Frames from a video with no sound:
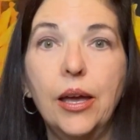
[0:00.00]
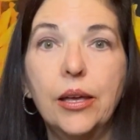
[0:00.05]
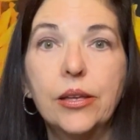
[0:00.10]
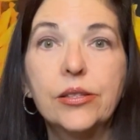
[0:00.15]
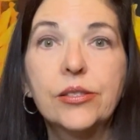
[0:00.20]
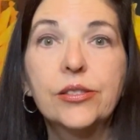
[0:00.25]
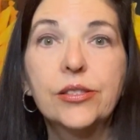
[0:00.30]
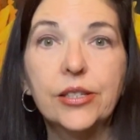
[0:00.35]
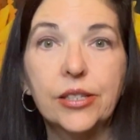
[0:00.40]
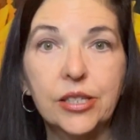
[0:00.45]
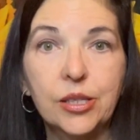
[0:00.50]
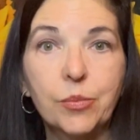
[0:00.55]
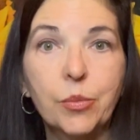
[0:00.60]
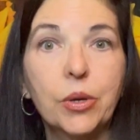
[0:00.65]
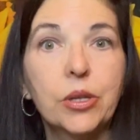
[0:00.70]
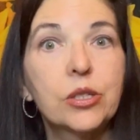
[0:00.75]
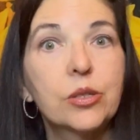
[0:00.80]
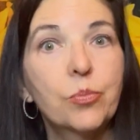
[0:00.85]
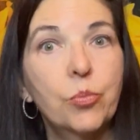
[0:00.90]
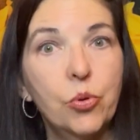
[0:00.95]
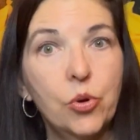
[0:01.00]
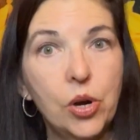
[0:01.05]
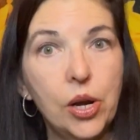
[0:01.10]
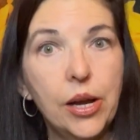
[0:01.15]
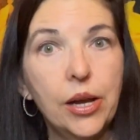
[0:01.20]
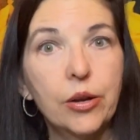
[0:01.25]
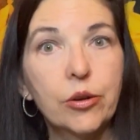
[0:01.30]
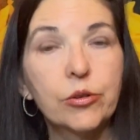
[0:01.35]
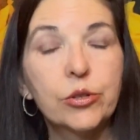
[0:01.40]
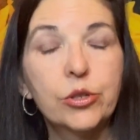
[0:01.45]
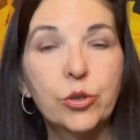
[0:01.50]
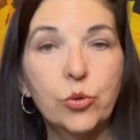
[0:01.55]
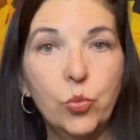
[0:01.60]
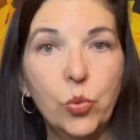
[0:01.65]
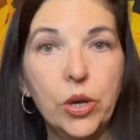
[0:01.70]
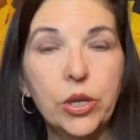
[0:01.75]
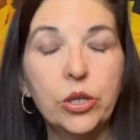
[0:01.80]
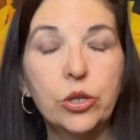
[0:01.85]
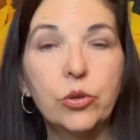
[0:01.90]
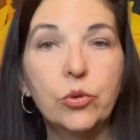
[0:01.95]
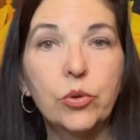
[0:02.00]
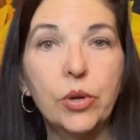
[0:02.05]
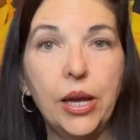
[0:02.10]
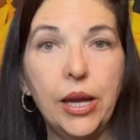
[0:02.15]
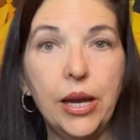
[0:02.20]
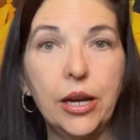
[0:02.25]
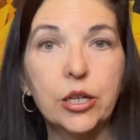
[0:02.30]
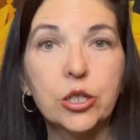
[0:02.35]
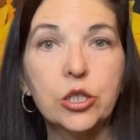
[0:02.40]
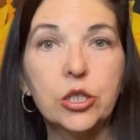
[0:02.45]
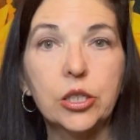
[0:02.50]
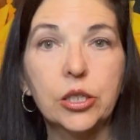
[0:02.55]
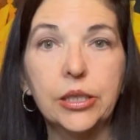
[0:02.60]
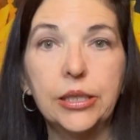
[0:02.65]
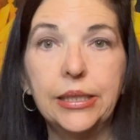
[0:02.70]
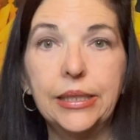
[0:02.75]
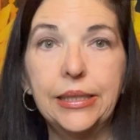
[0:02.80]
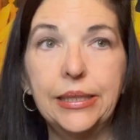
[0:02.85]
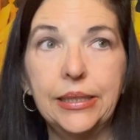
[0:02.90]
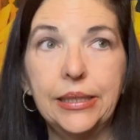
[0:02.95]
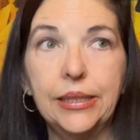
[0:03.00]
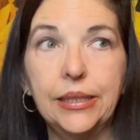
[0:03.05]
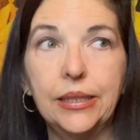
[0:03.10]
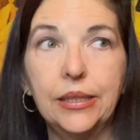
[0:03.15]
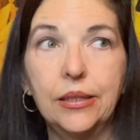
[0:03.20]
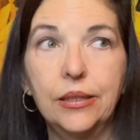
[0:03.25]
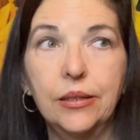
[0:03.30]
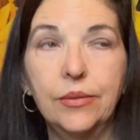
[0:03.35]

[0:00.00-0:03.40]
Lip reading: 6 months prior to when you actually did.